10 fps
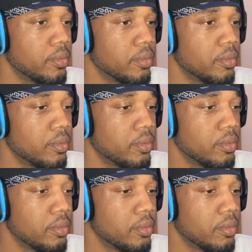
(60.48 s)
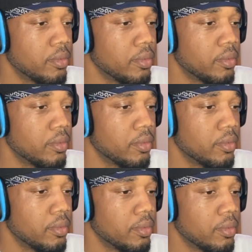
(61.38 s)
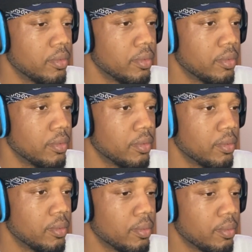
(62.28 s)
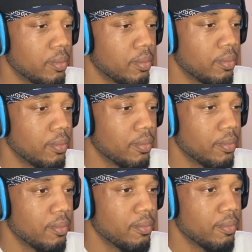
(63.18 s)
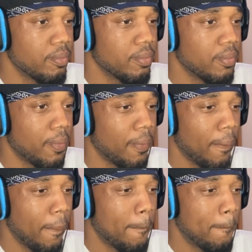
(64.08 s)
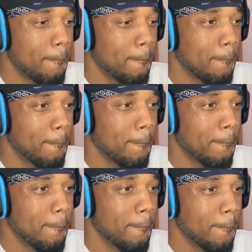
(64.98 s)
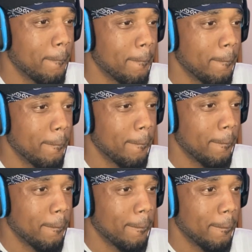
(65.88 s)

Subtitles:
(silence)